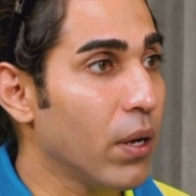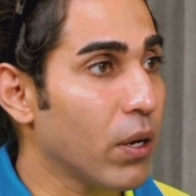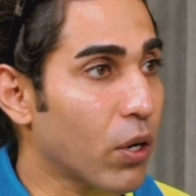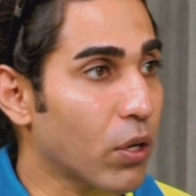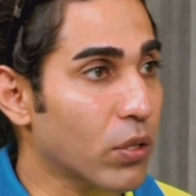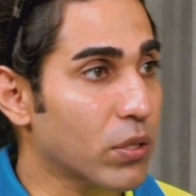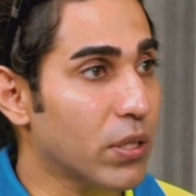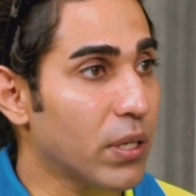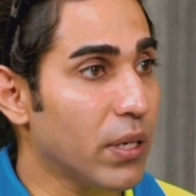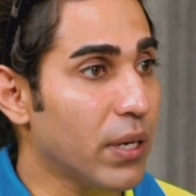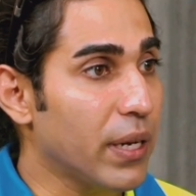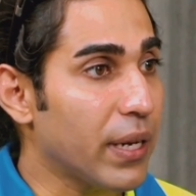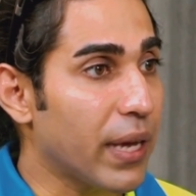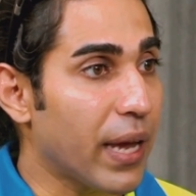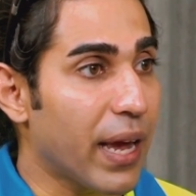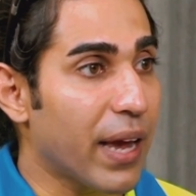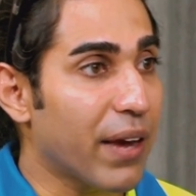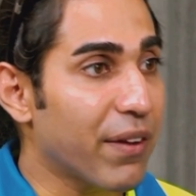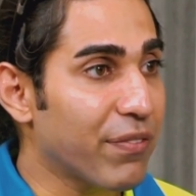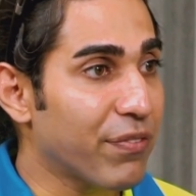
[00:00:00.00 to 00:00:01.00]
constantly
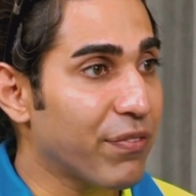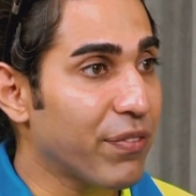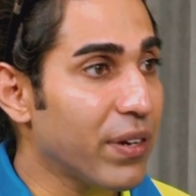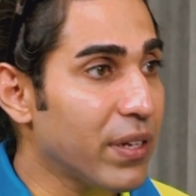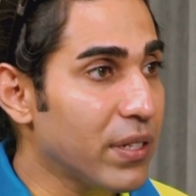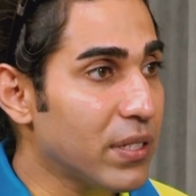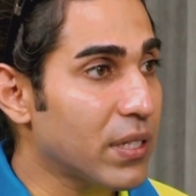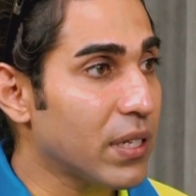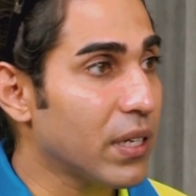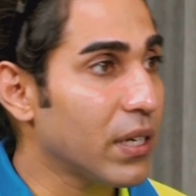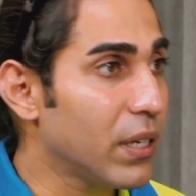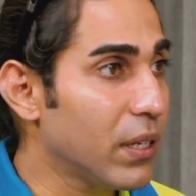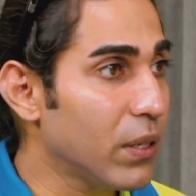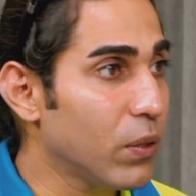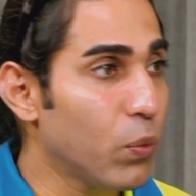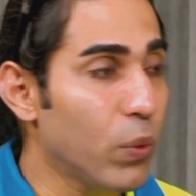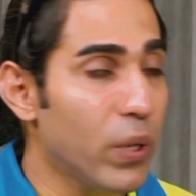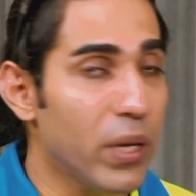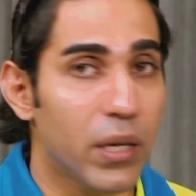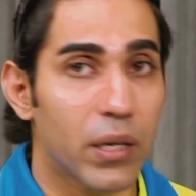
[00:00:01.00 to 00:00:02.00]
every single
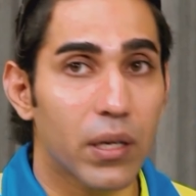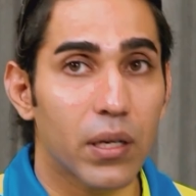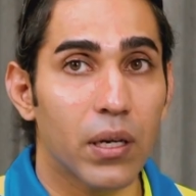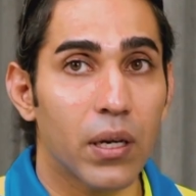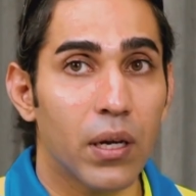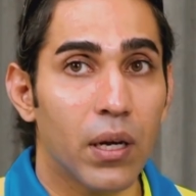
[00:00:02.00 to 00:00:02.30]
week.